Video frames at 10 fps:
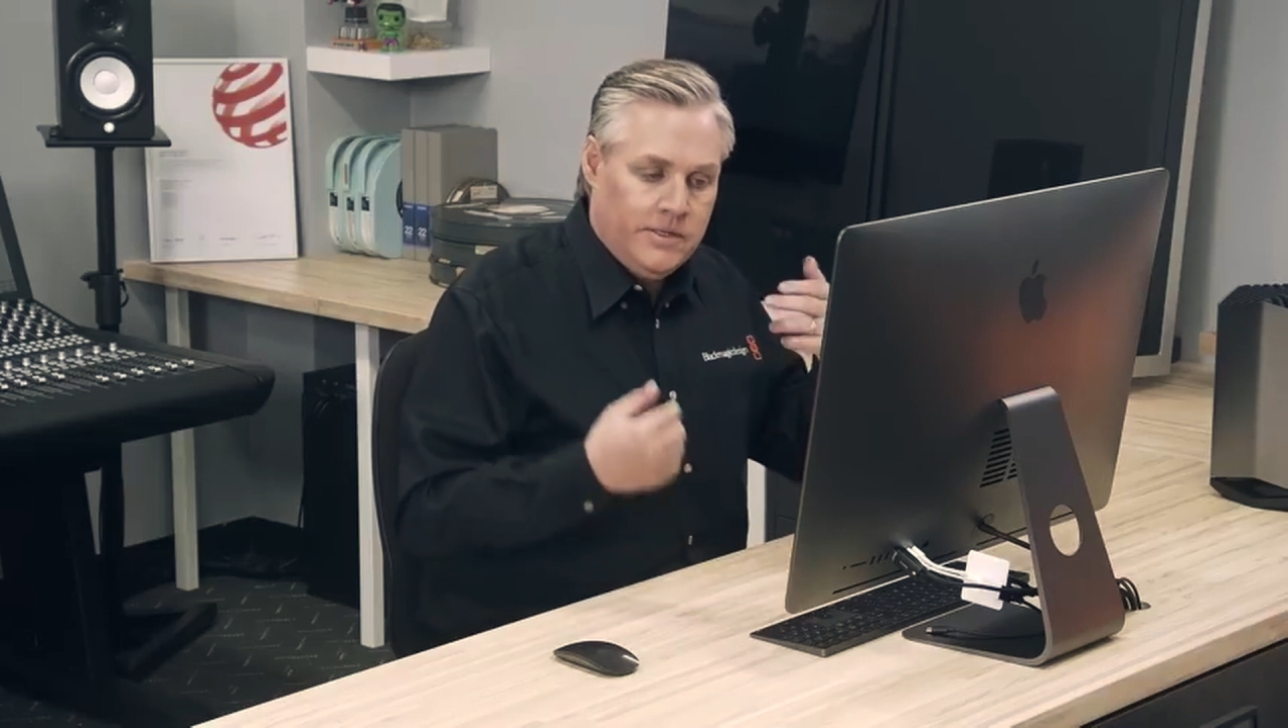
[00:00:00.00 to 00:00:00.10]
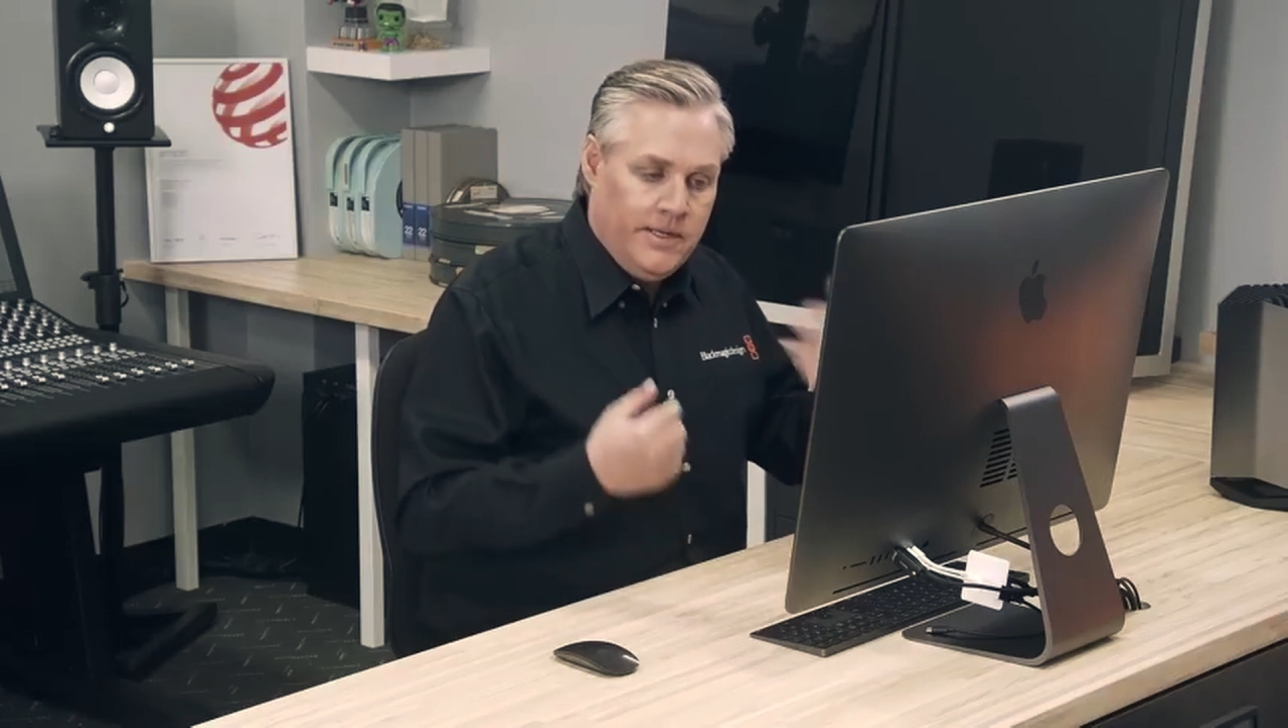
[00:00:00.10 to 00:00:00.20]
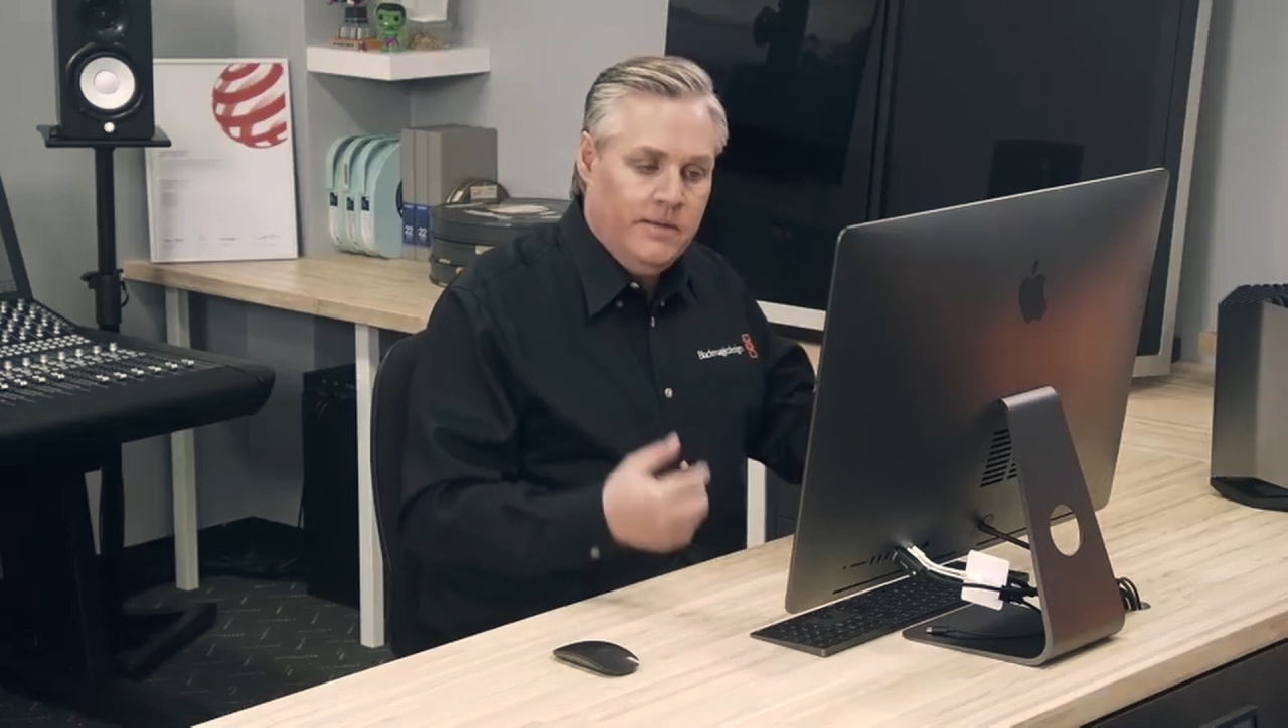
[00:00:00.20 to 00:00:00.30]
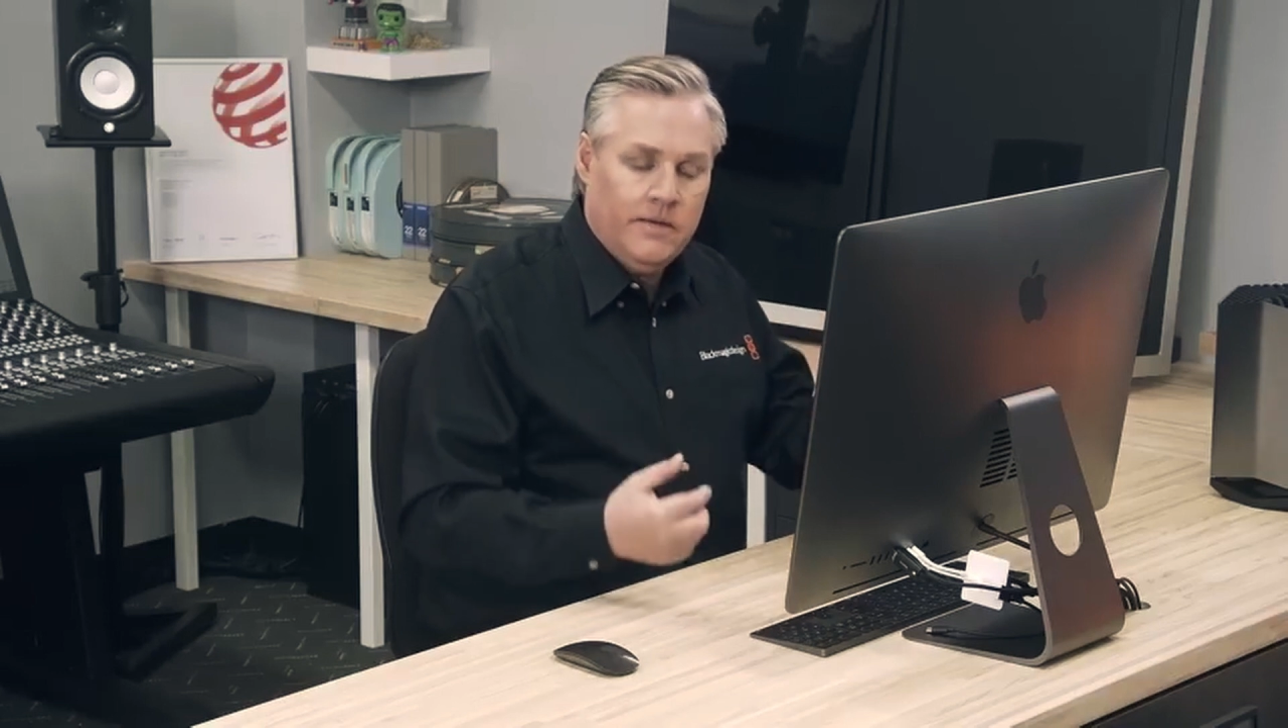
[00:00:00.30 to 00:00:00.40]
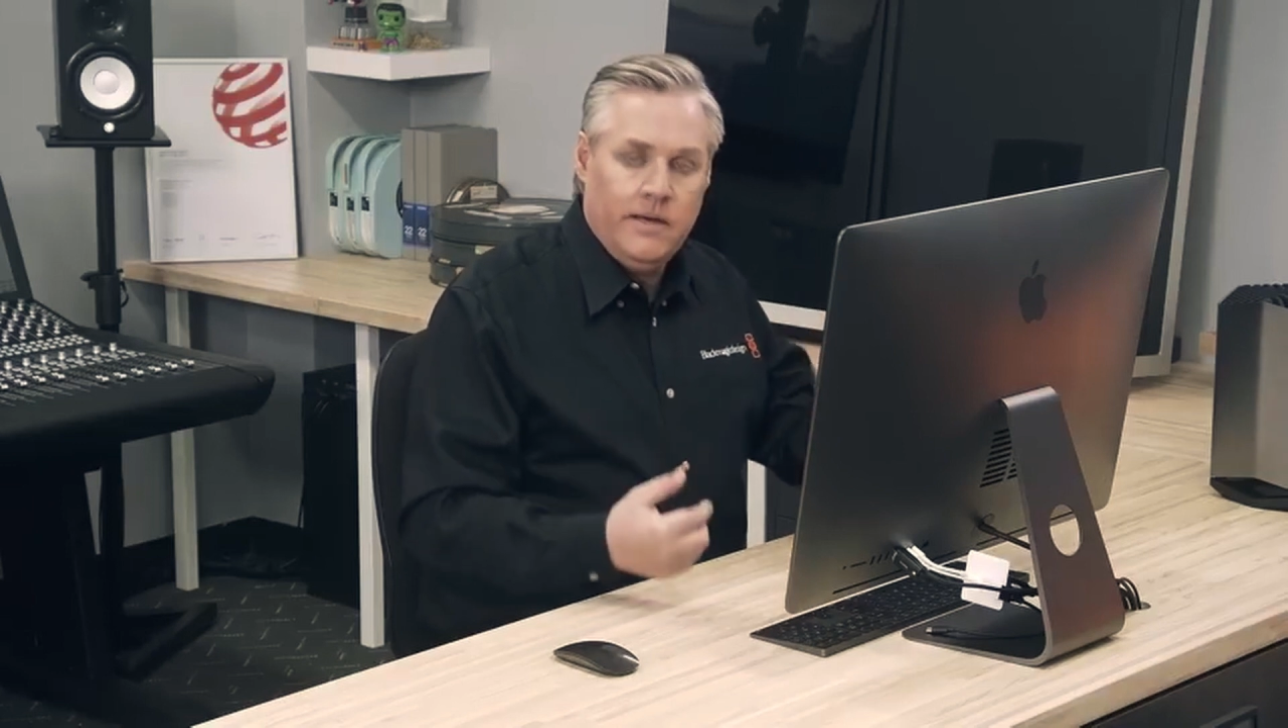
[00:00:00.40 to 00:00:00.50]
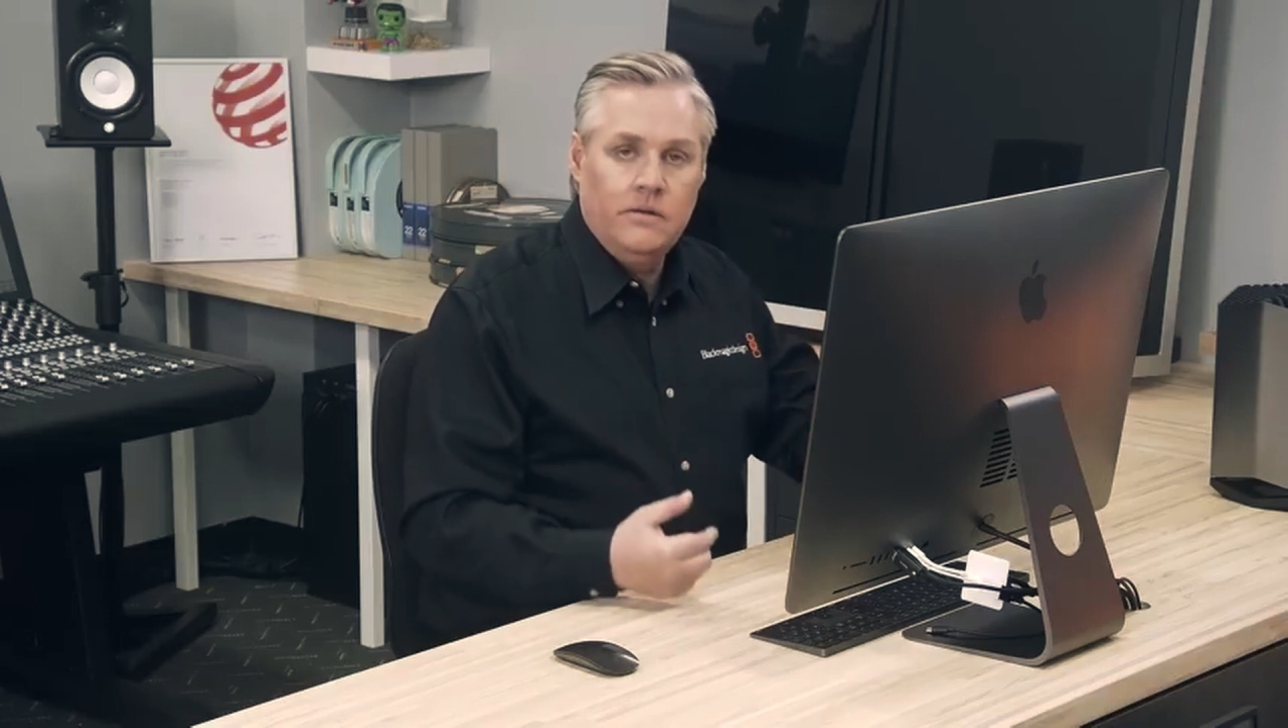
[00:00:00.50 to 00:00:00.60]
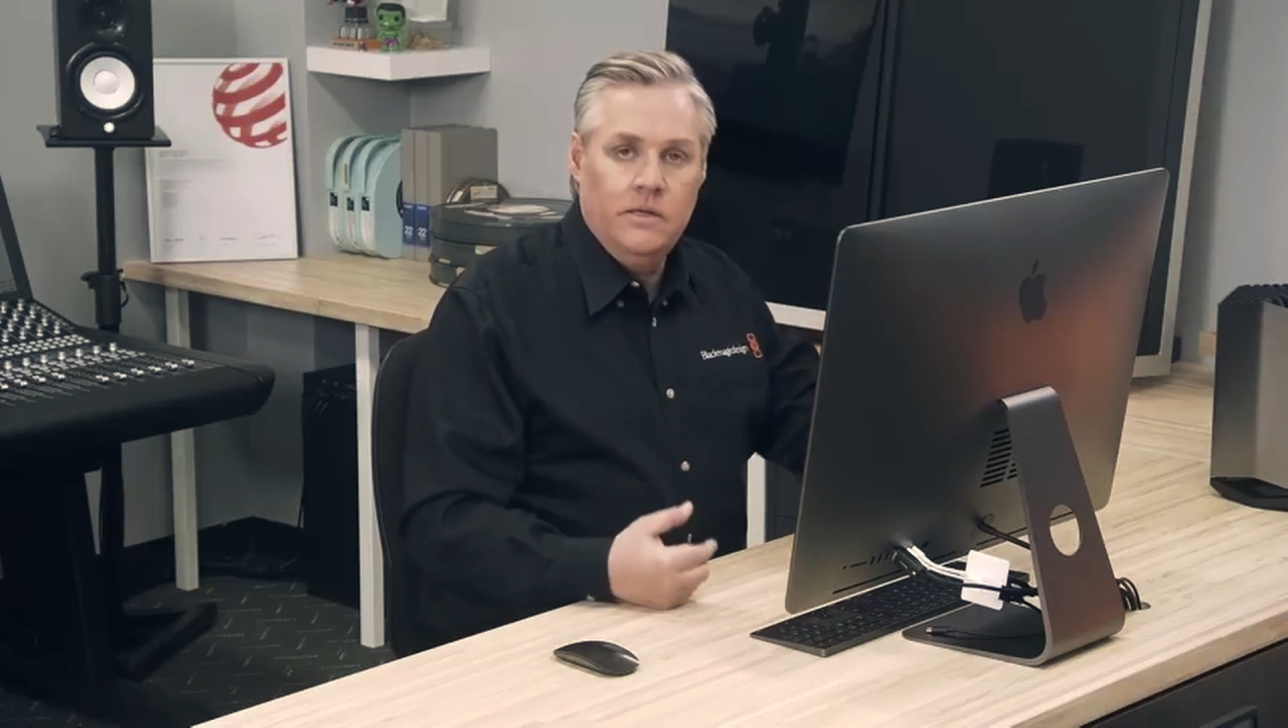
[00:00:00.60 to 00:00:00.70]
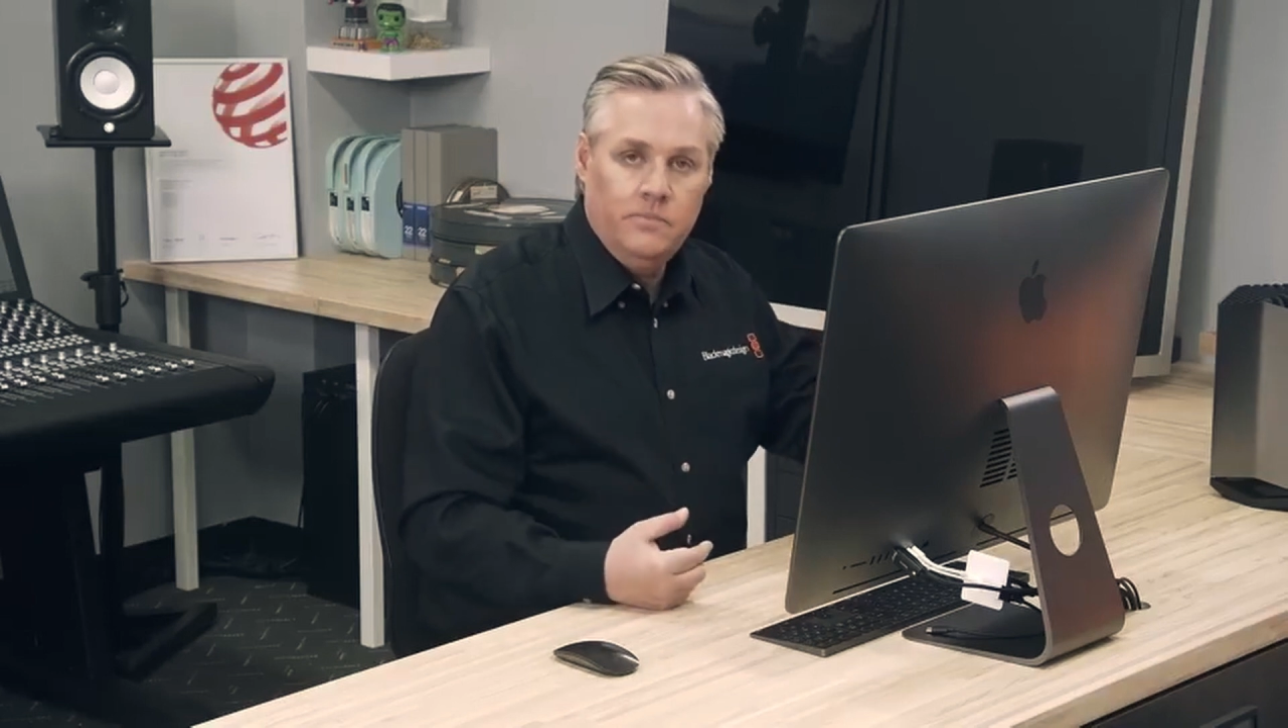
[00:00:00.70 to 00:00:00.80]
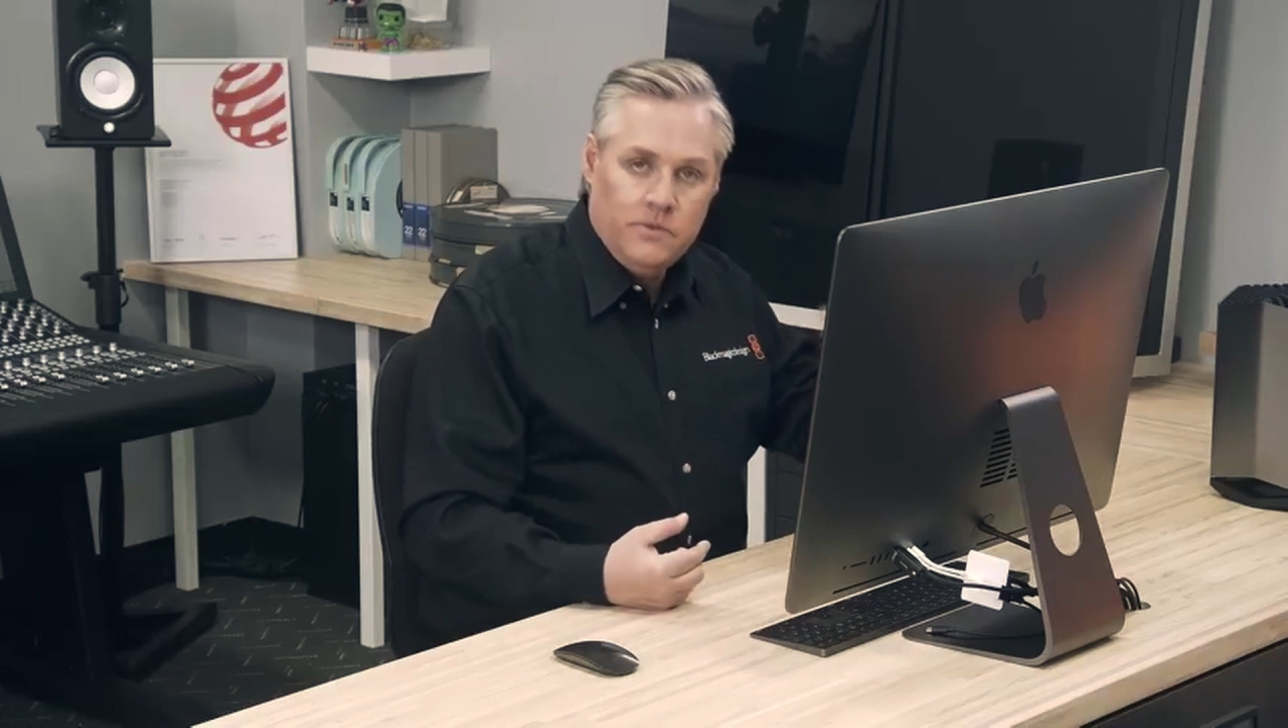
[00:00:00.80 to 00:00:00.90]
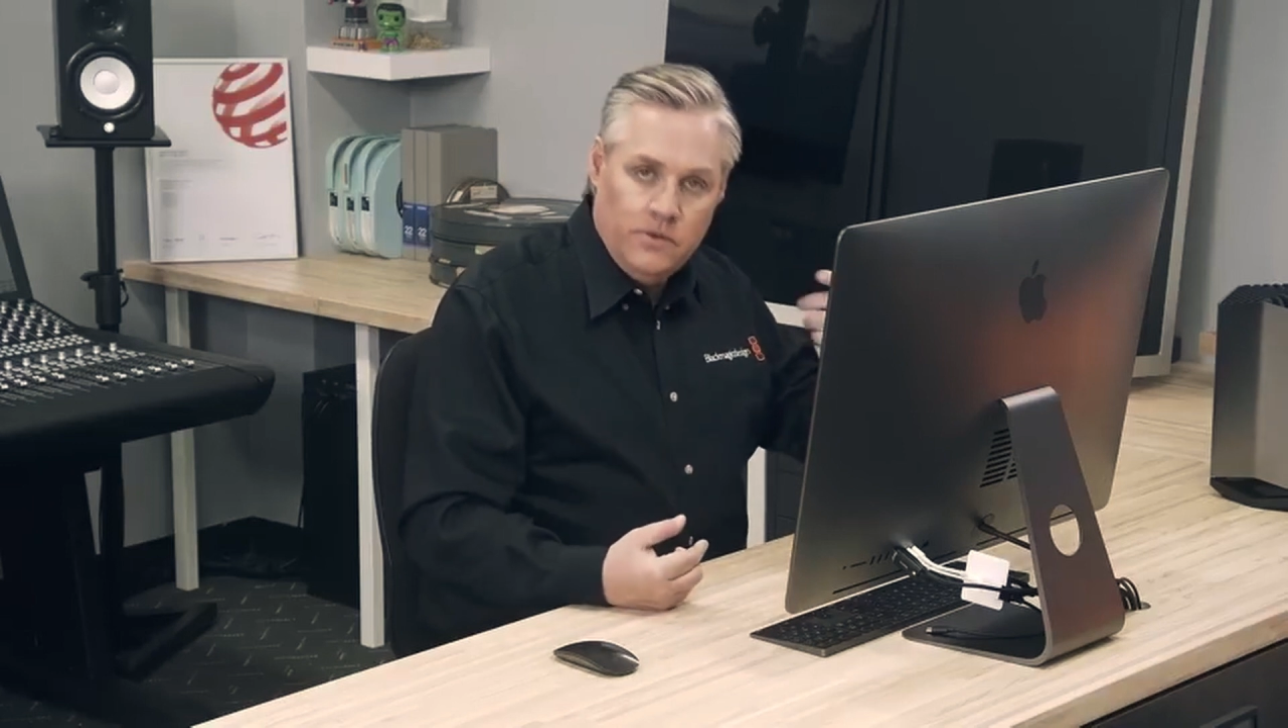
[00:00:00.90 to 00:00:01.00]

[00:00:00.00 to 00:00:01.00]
sync that clip